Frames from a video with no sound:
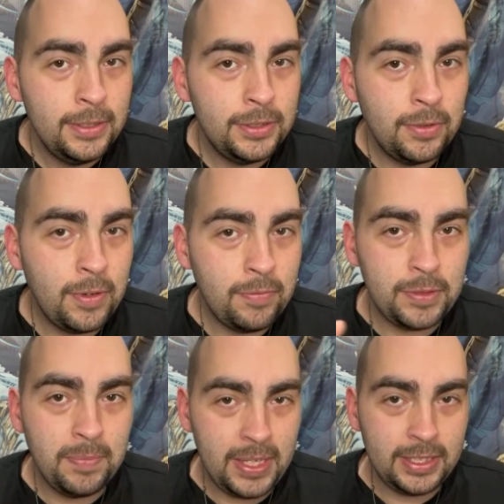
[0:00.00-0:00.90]
So it was
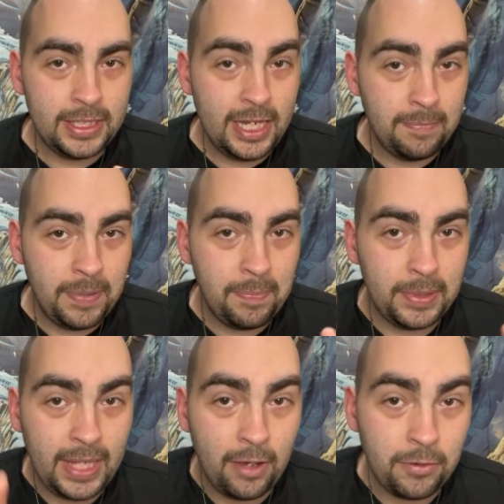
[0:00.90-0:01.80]
meant to keep
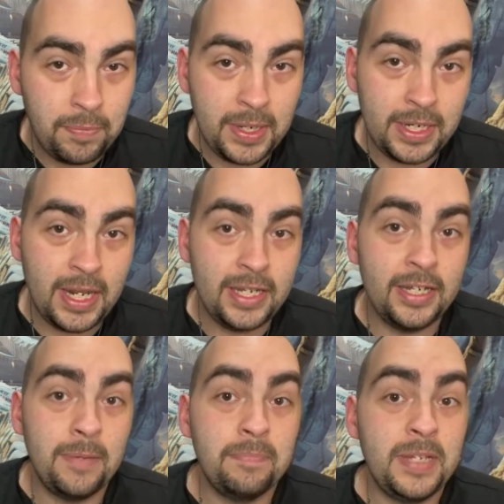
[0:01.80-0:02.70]
people out, but it
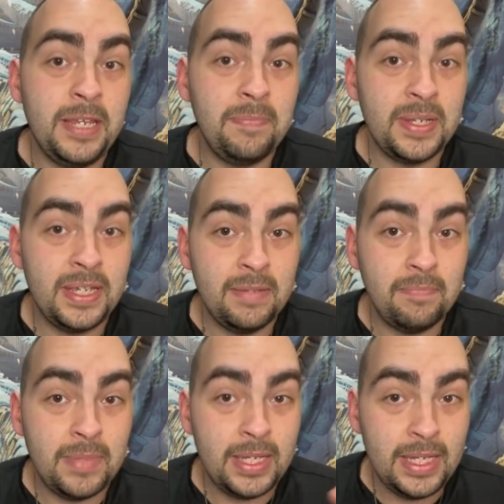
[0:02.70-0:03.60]
ended up keeping
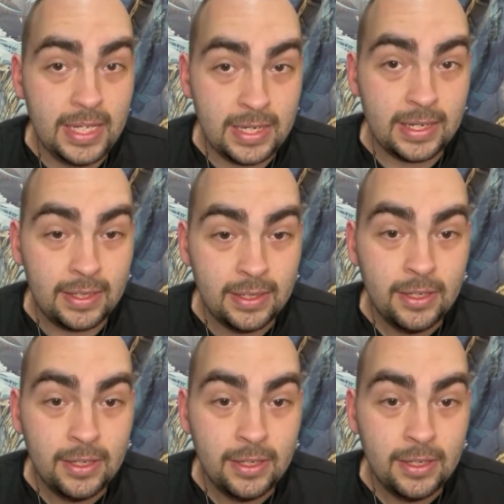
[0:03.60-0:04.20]
him in,